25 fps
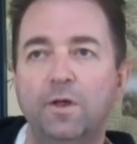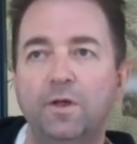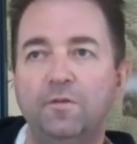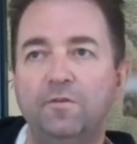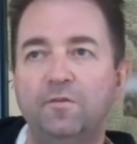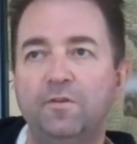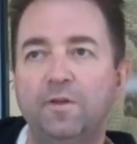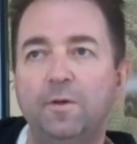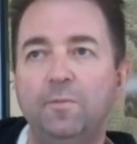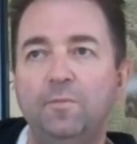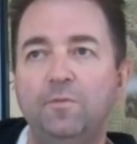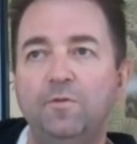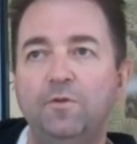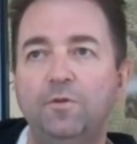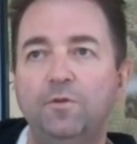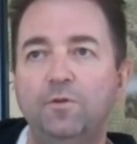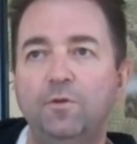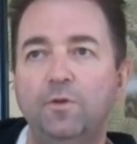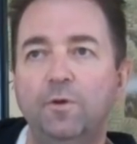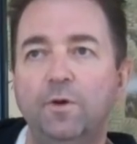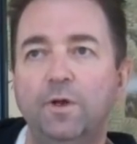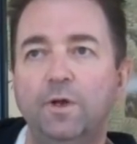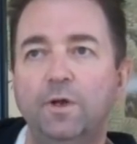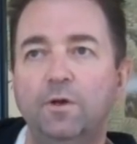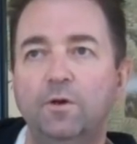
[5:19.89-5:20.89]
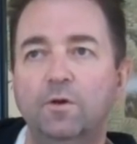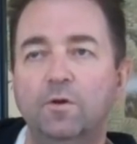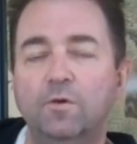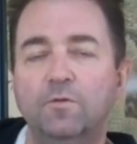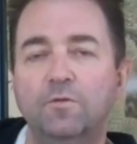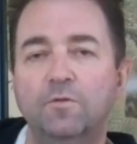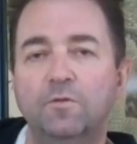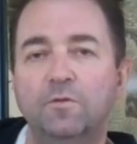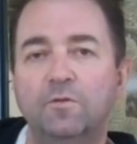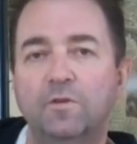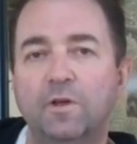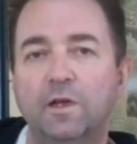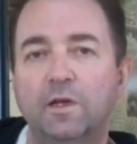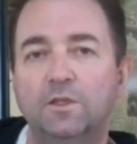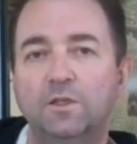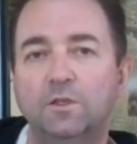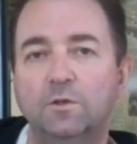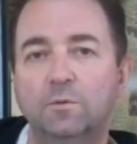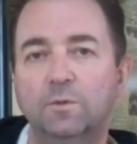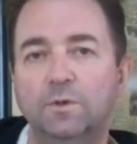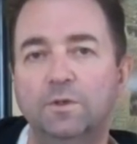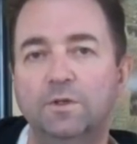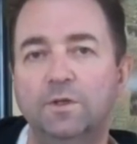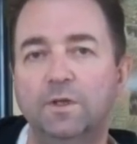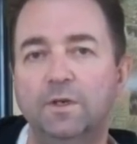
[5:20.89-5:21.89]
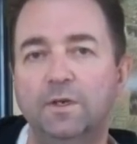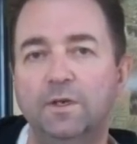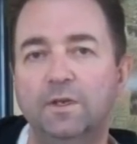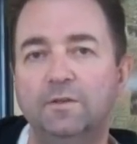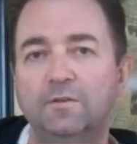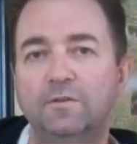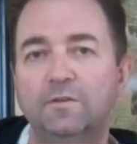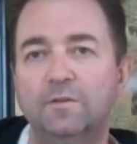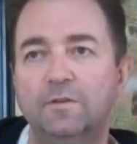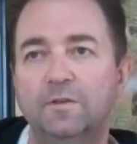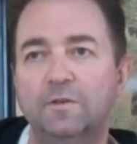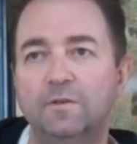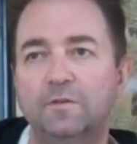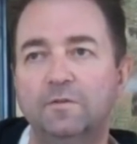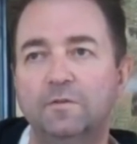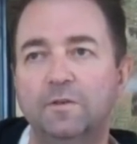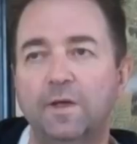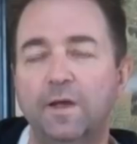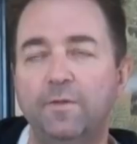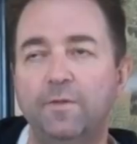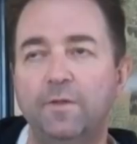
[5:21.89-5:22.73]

he seems to do it in consultation with the anaesthetist.